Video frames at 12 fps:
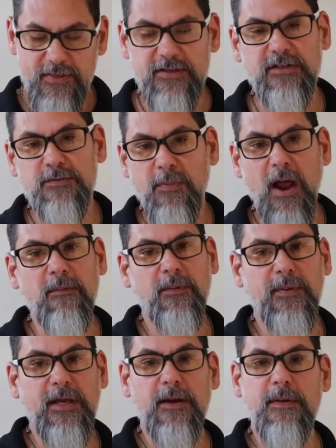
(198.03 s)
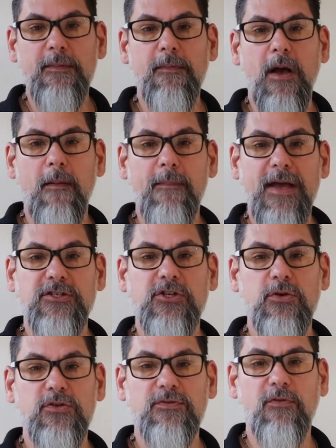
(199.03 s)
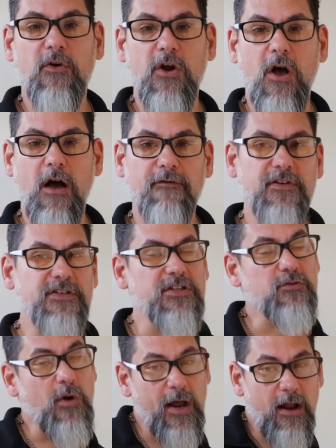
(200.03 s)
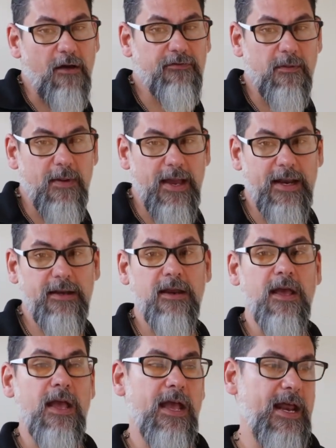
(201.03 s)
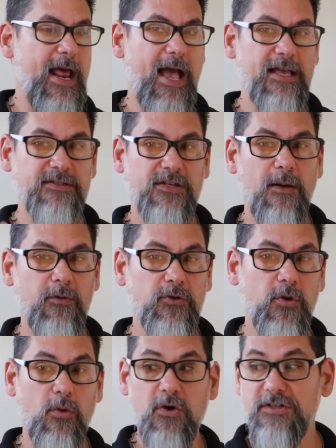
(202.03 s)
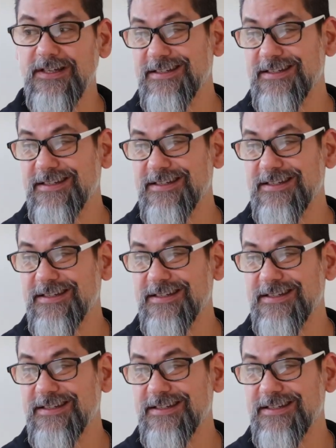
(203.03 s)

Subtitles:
this is probably gonna be best used for an office. It's right off the main. It has double doors.